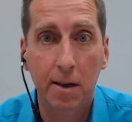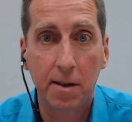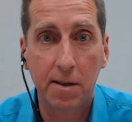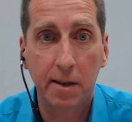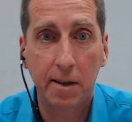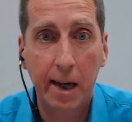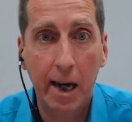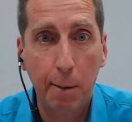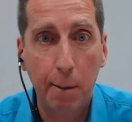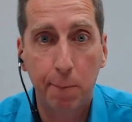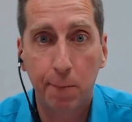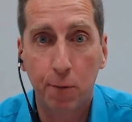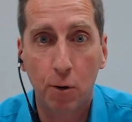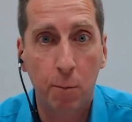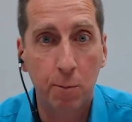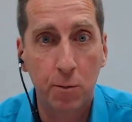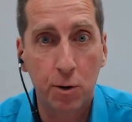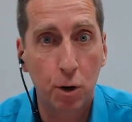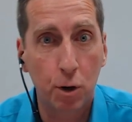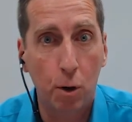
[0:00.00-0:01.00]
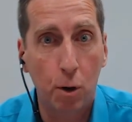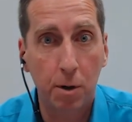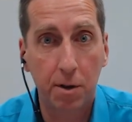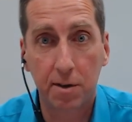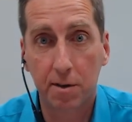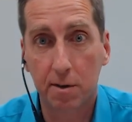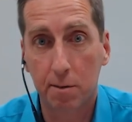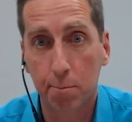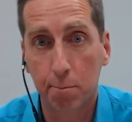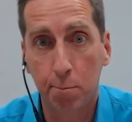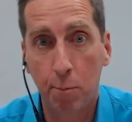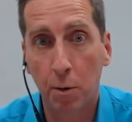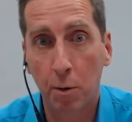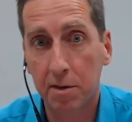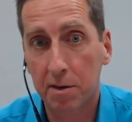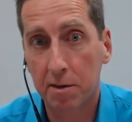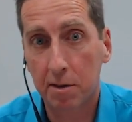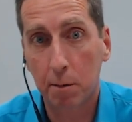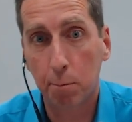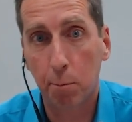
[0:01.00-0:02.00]
escape from George's
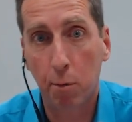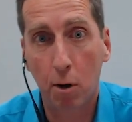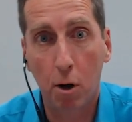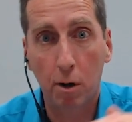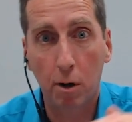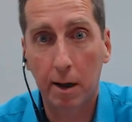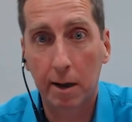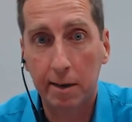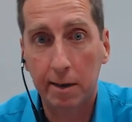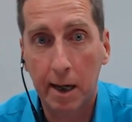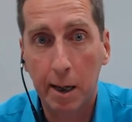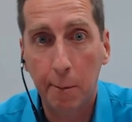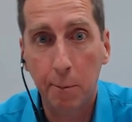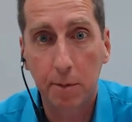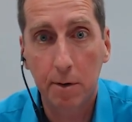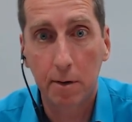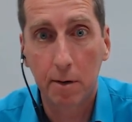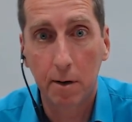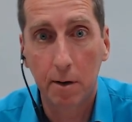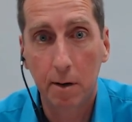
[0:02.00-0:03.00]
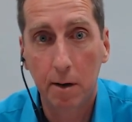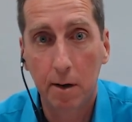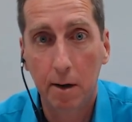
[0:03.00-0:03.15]
monster block attempt,